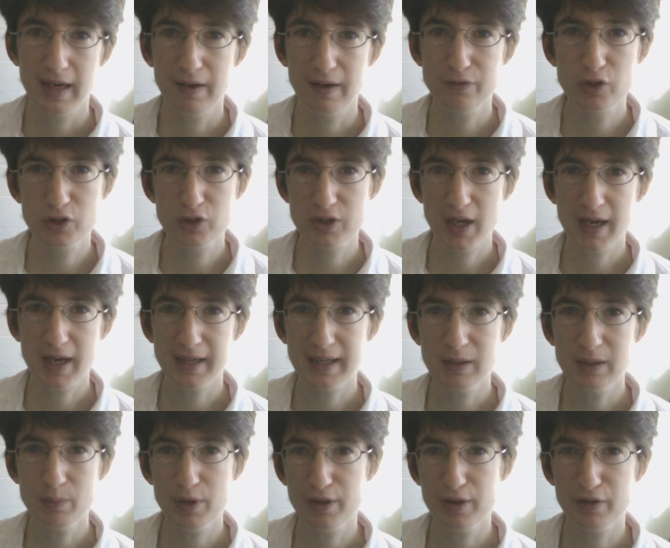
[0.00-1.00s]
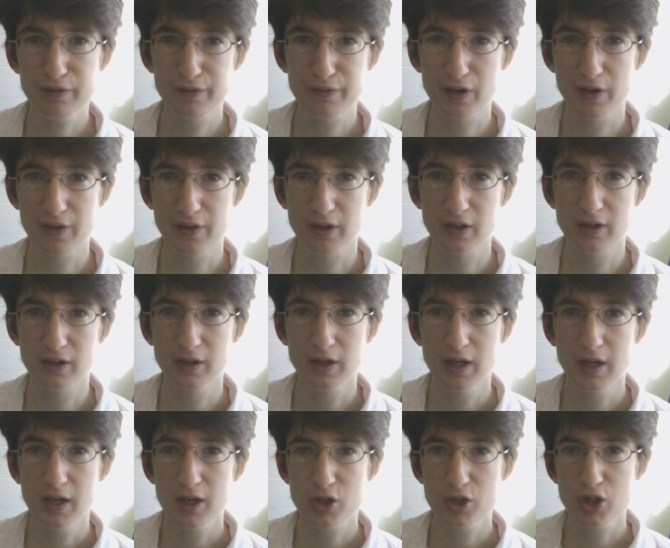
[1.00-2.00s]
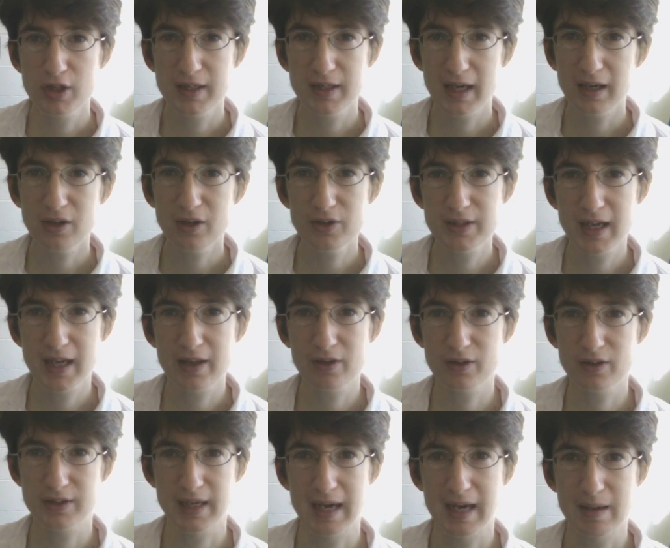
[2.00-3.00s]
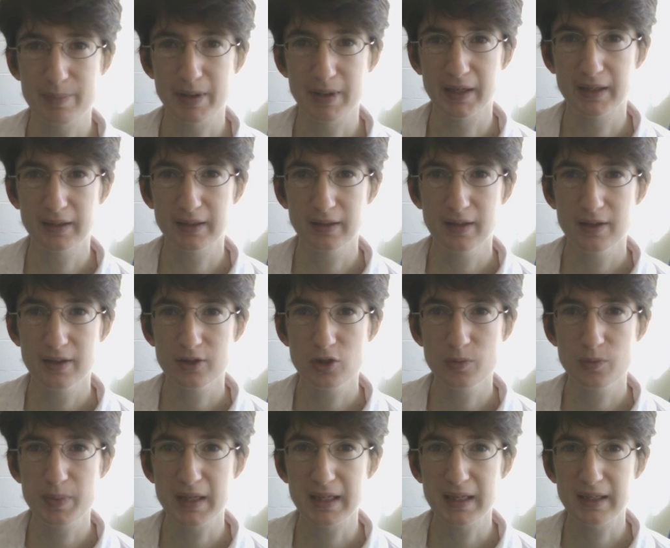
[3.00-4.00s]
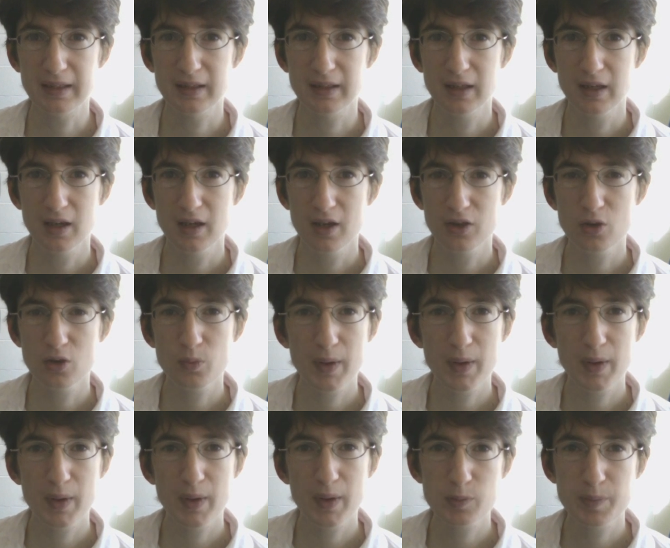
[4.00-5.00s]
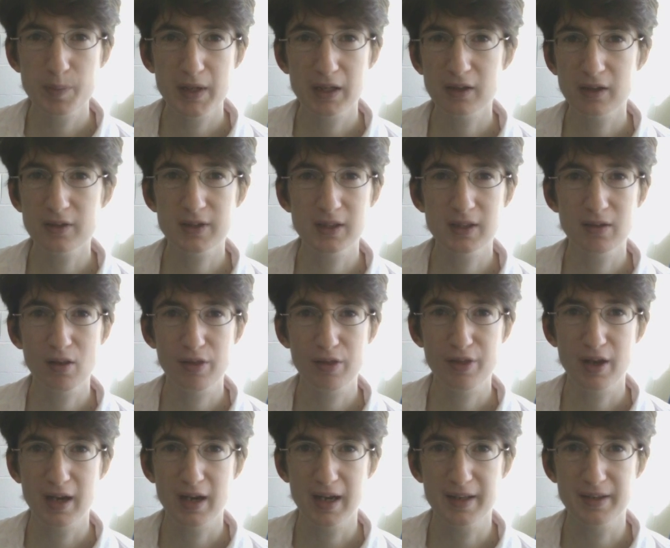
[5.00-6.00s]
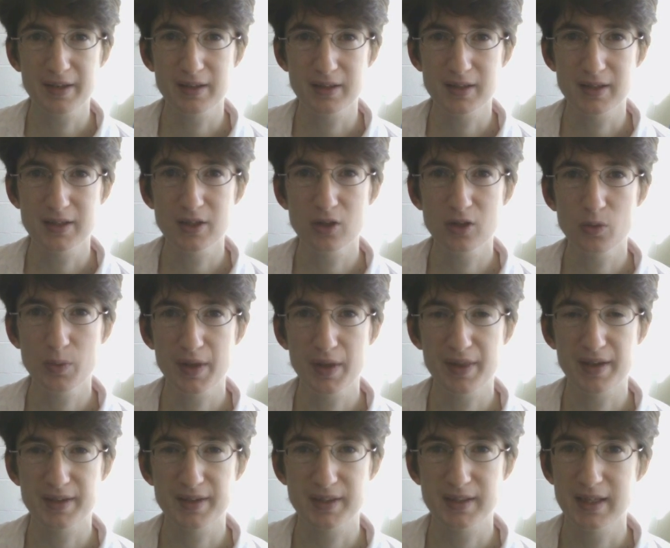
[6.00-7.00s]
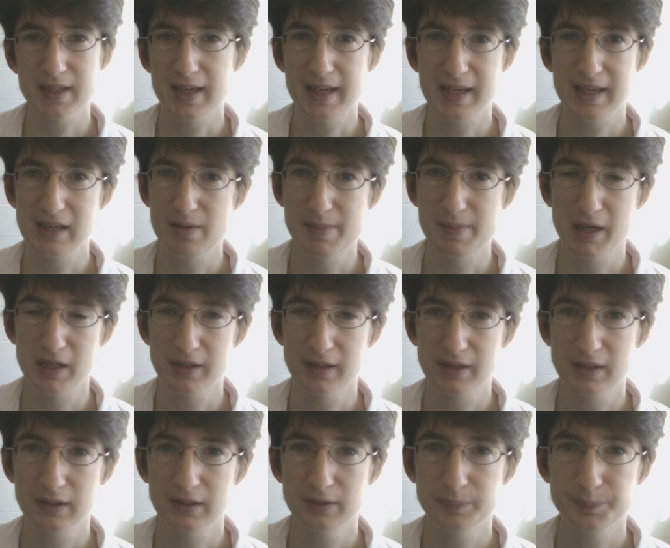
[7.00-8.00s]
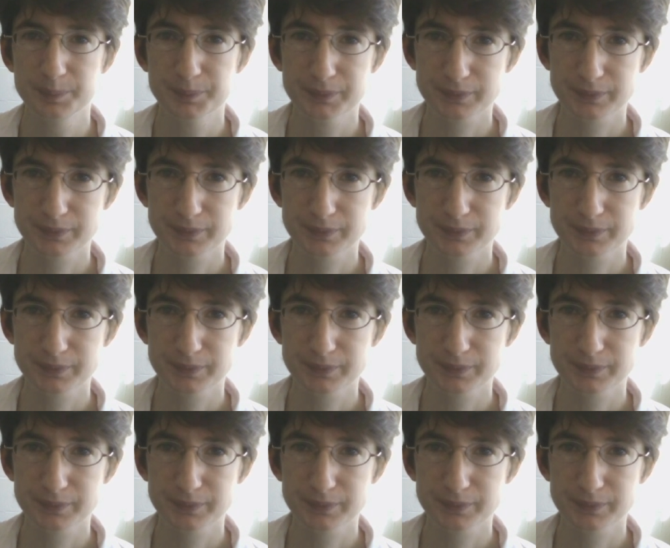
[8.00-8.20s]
After talking with her further, she narrowed down her topic to be the ways Puritan thought is still with us today in America.